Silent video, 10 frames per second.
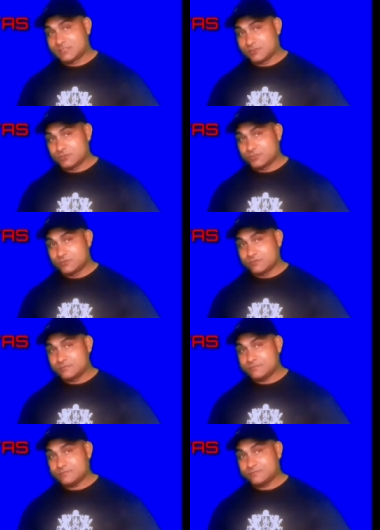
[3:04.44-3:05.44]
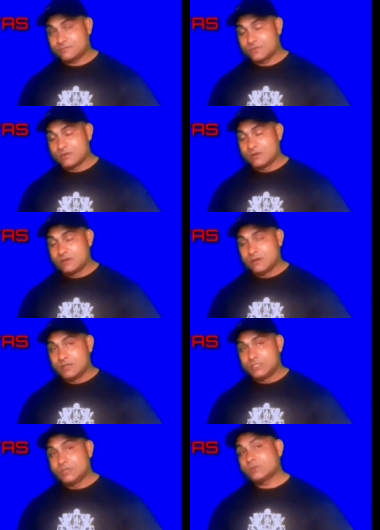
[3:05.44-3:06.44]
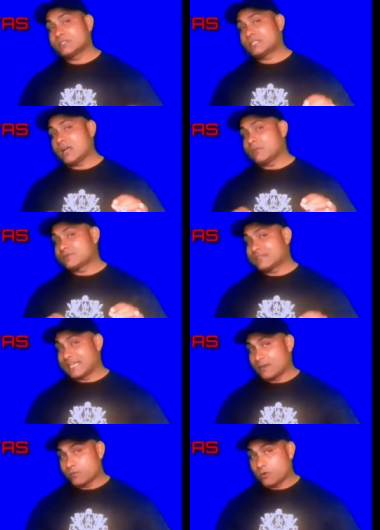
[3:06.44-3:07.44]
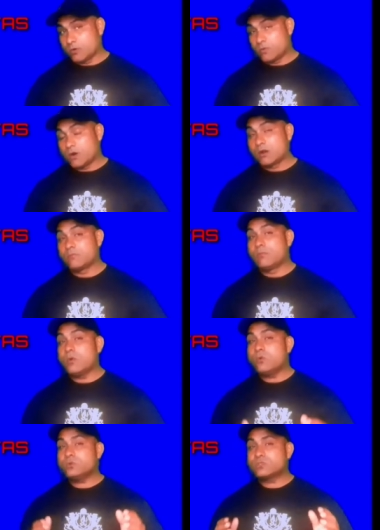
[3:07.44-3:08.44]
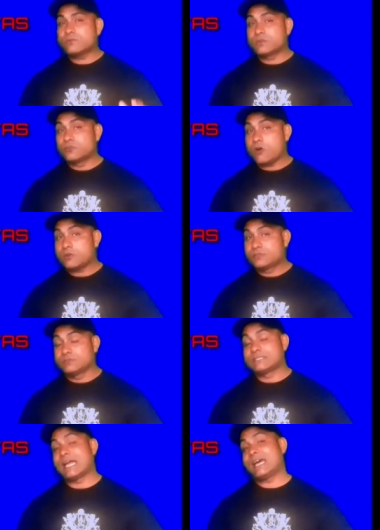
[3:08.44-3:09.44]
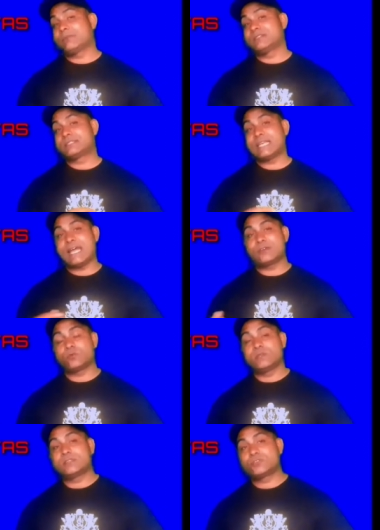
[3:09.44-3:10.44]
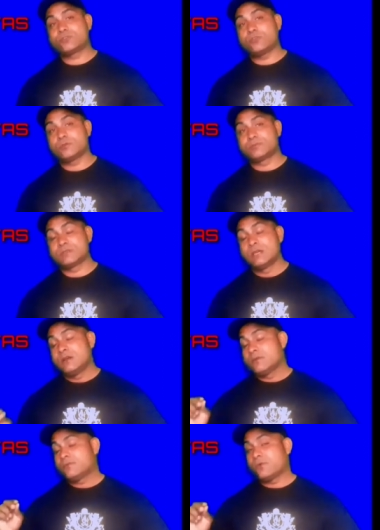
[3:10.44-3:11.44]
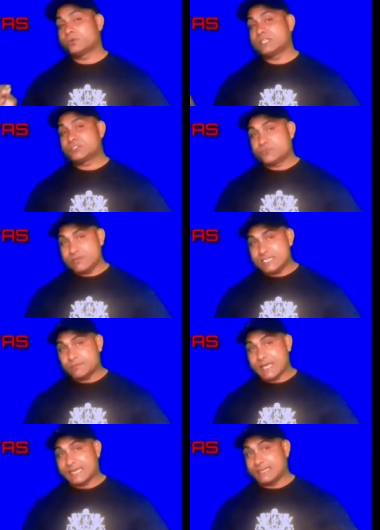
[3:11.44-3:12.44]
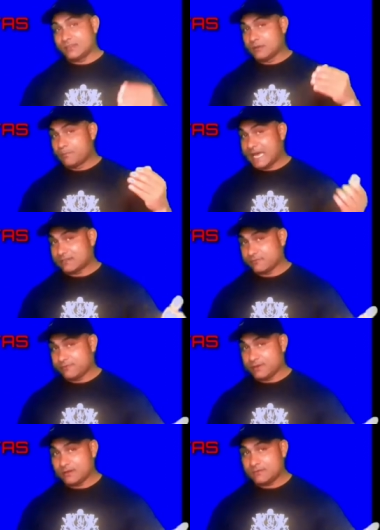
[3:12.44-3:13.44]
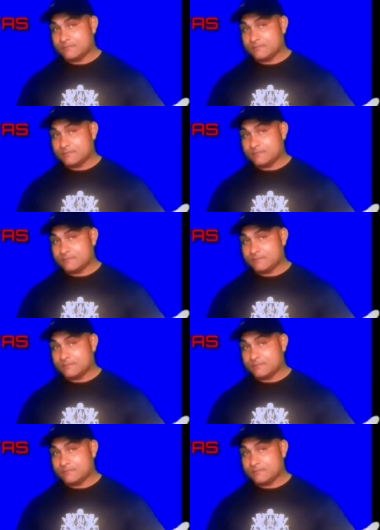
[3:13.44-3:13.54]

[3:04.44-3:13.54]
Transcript: surgeon. During the time of Second World War, most of the doctors had been sent with troops for the treatment in the battlefield.